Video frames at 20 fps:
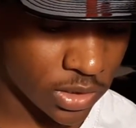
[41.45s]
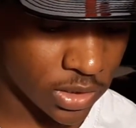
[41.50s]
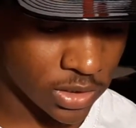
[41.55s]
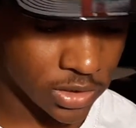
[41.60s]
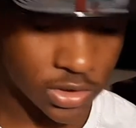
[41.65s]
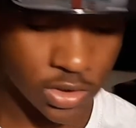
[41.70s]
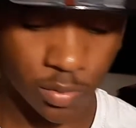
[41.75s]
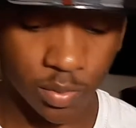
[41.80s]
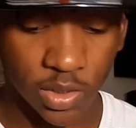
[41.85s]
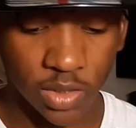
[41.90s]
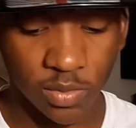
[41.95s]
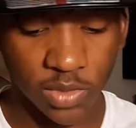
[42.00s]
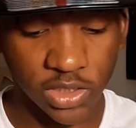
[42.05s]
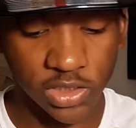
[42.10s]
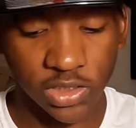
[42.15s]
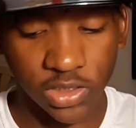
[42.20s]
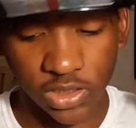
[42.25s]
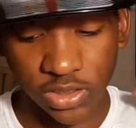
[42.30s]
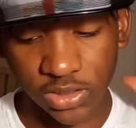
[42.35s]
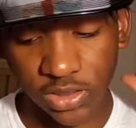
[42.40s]
So pretty
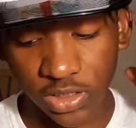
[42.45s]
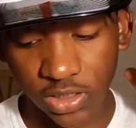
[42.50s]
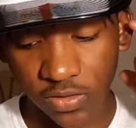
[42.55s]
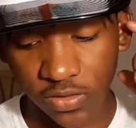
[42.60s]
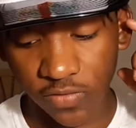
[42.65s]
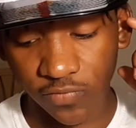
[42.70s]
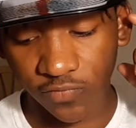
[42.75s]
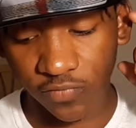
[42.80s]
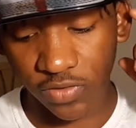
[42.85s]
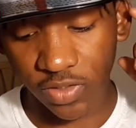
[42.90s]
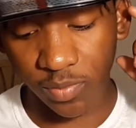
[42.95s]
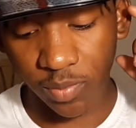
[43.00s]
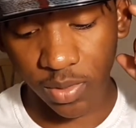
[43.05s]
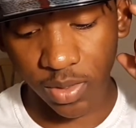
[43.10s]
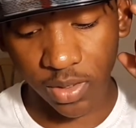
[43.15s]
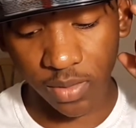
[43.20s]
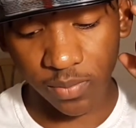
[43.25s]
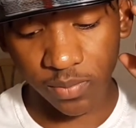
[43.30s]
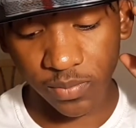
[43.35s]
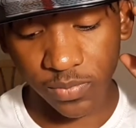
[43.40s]
much it's the flip
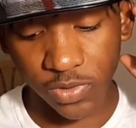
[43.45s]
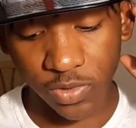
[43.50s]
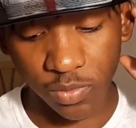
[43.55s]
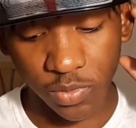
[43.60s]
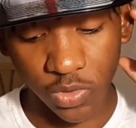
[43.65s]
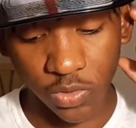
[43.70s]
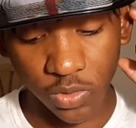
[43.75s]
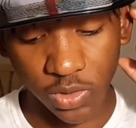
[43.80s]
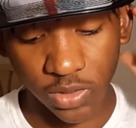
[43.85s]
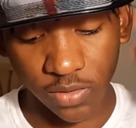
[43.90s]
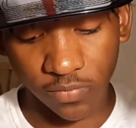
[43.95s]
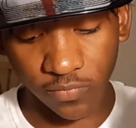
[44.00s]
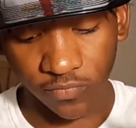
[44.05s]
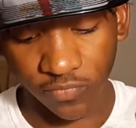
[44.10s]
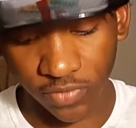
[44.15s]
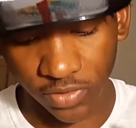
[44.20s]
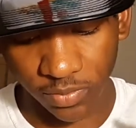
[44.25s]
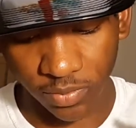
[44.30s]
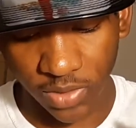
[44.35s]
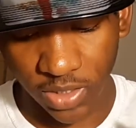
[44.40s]
up to mute it,
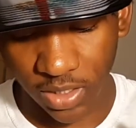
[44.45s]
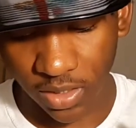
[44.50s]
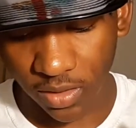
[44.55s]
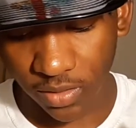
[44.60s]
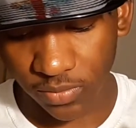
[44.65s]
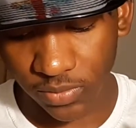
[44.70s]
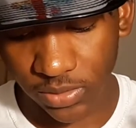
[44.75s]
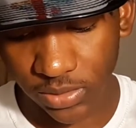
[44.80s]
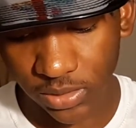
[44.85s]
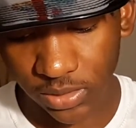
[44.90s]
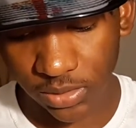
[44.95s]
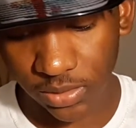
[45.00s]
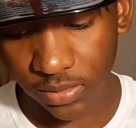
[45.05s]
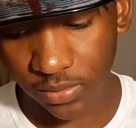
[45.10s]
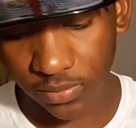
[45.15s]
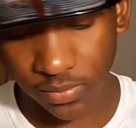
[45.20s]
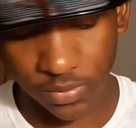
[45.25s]
flip down to